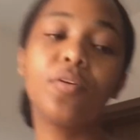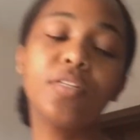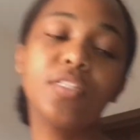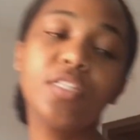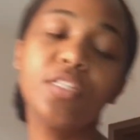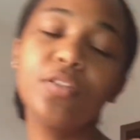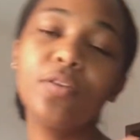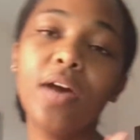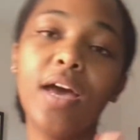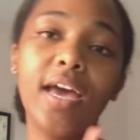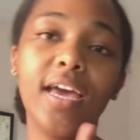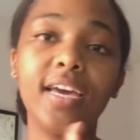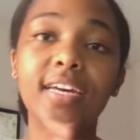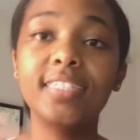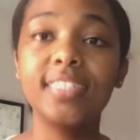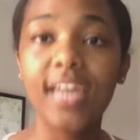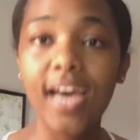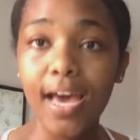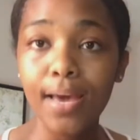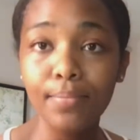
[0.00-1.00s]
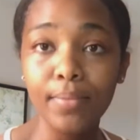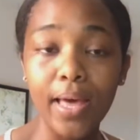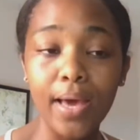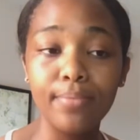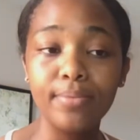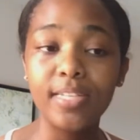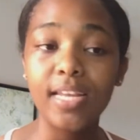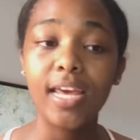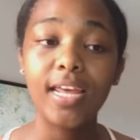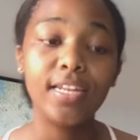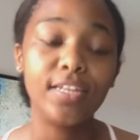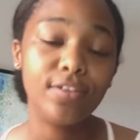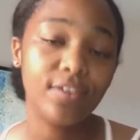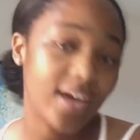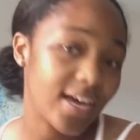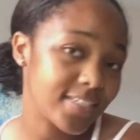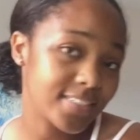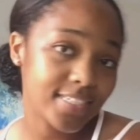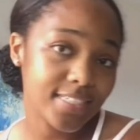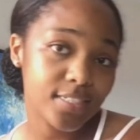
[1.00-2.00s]
to do a time lapse, and you
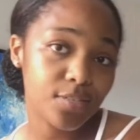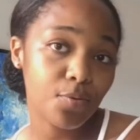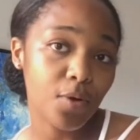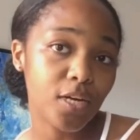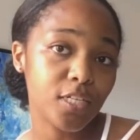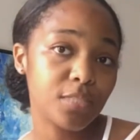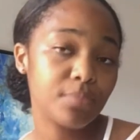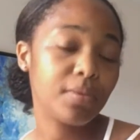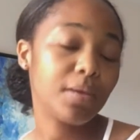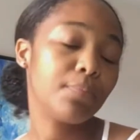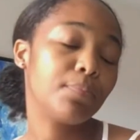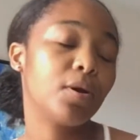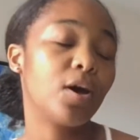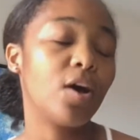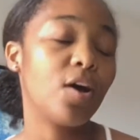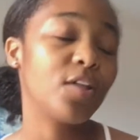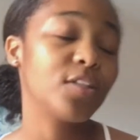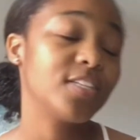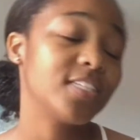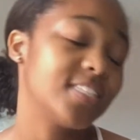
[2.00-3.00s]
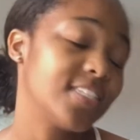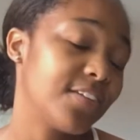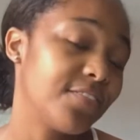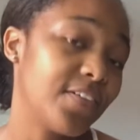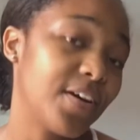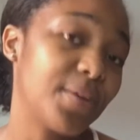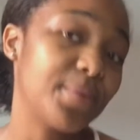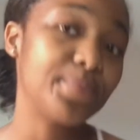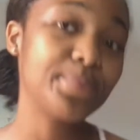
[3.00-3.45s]
guys get to watch me put all this stuff up.